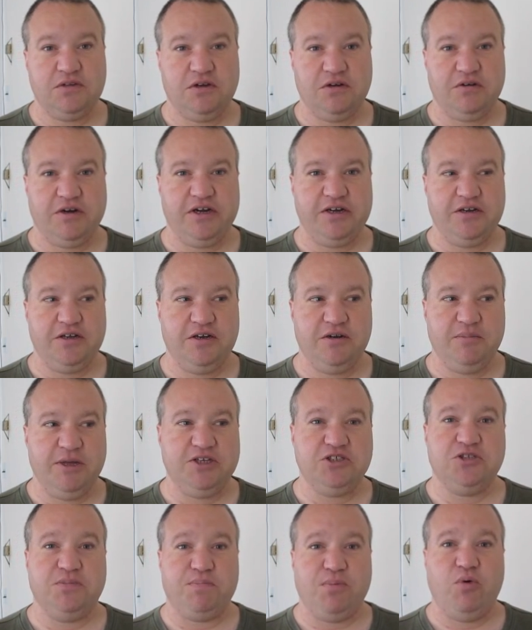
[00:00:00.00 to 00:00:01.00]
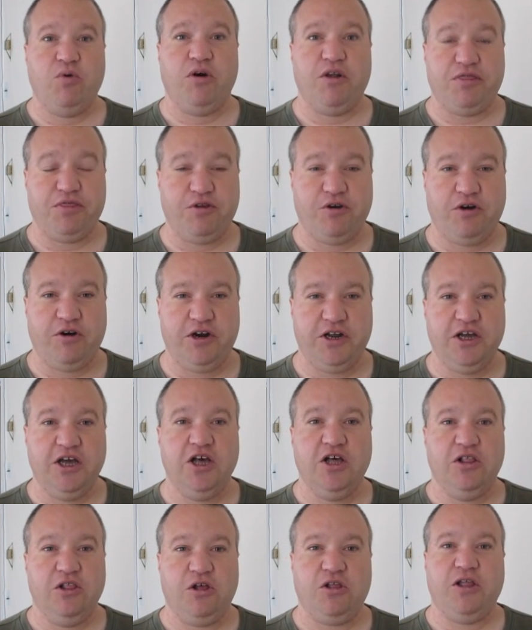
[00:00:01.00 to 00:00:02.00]
All right, it makes the Port Authority
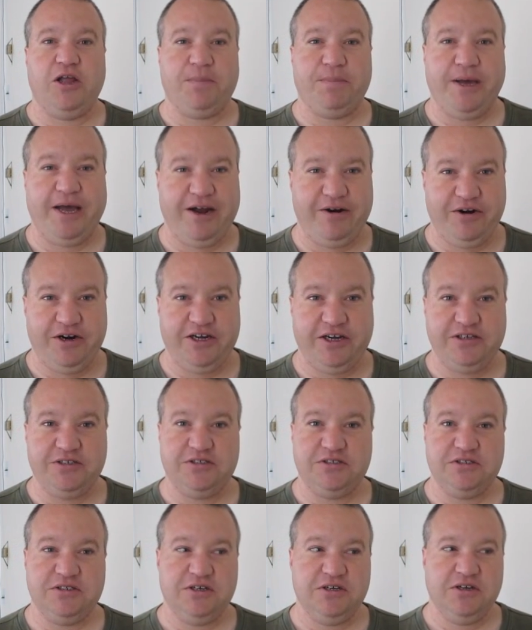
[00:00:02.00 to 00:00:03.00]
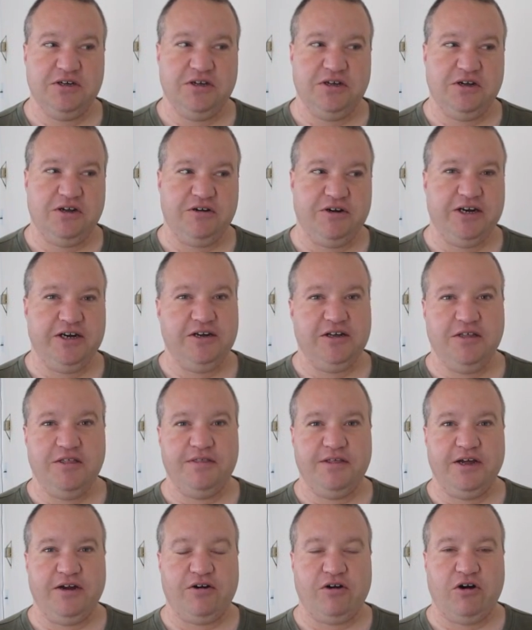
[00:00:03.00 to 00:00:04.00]
look like paradise. All right,
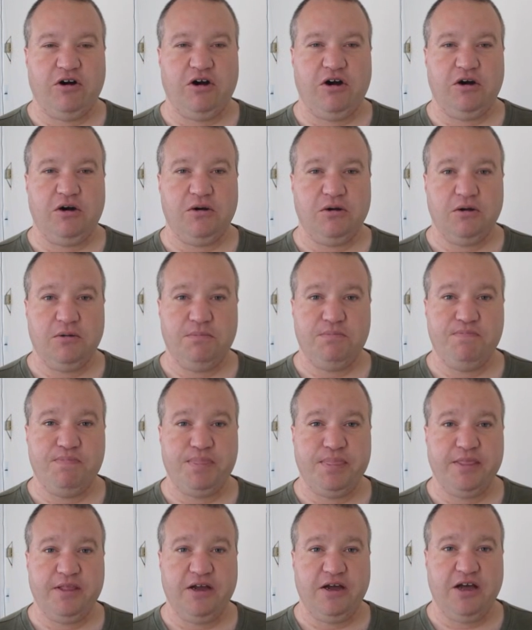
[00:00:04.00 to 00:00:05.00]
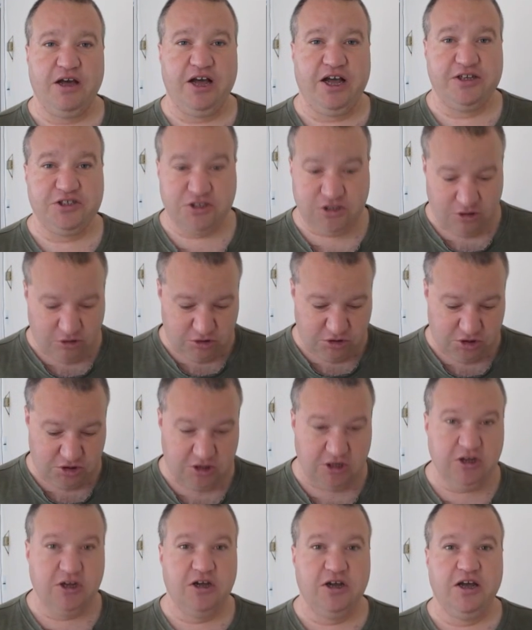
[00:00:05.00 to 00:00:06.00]
there are
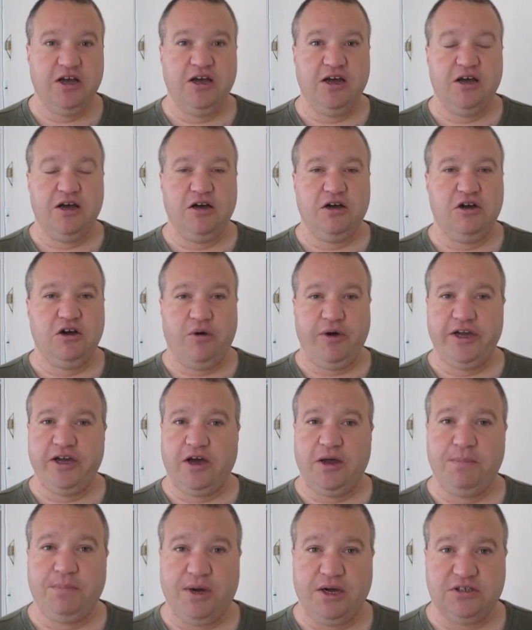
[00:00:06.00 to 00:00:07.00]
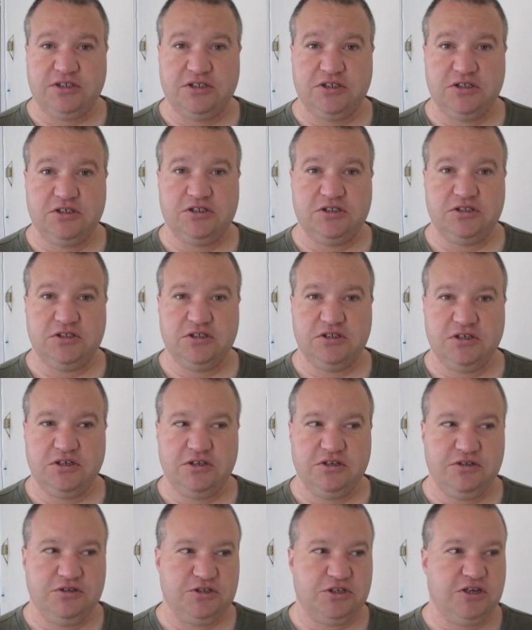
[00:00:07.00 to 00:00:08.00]
hustlers going on buses,
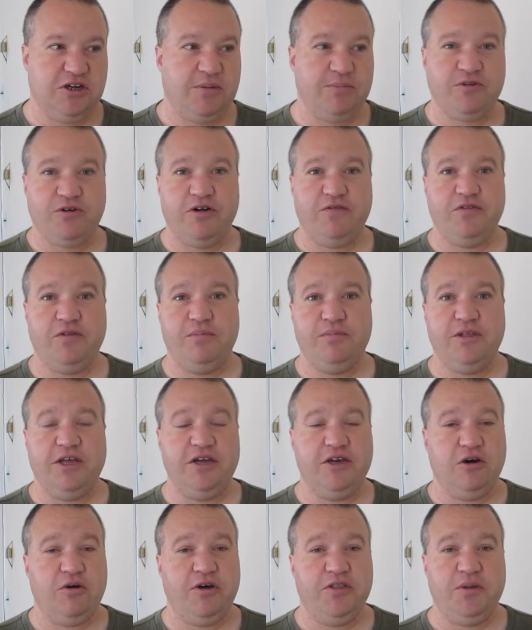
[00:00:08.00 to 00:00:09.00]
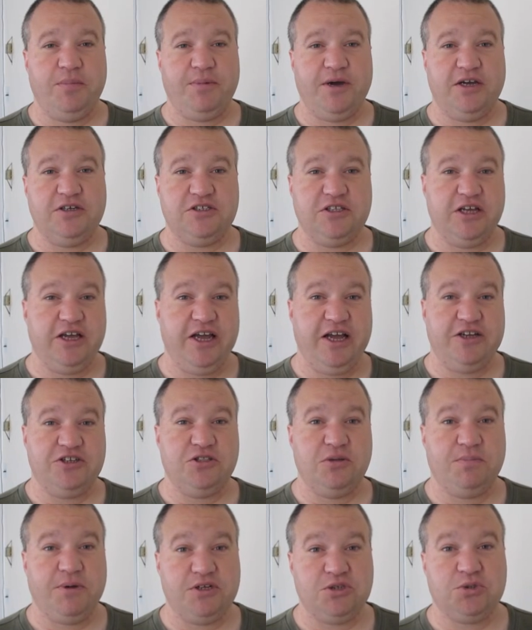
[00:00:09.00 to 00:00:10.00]
and there's a number of them. They go on the bus, they
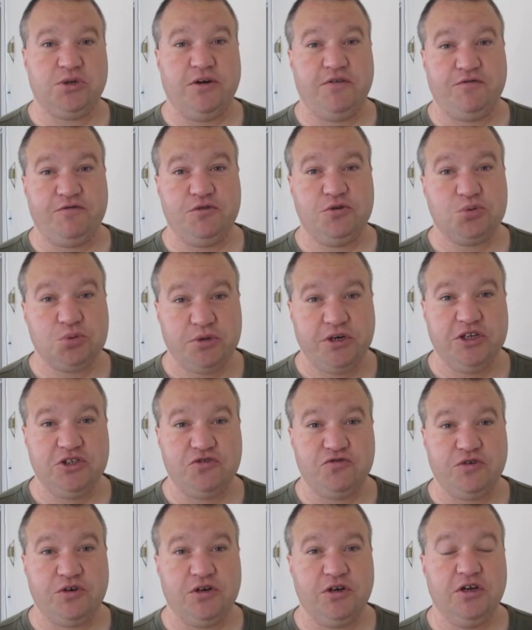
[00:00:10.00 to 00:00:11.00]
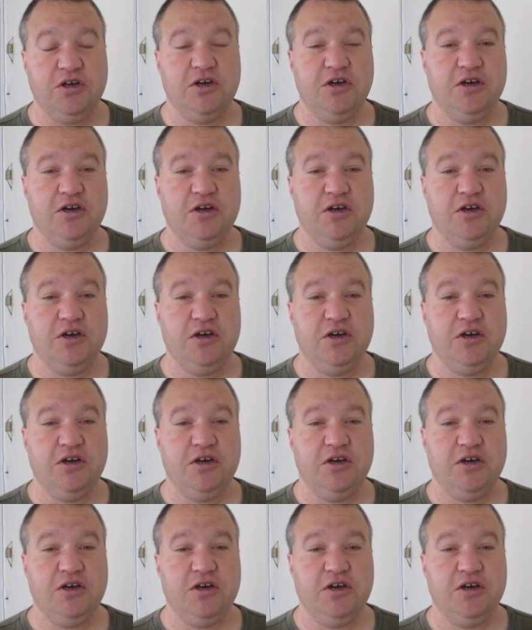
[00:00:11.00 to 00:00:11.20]
ask the bus driver for a transfer,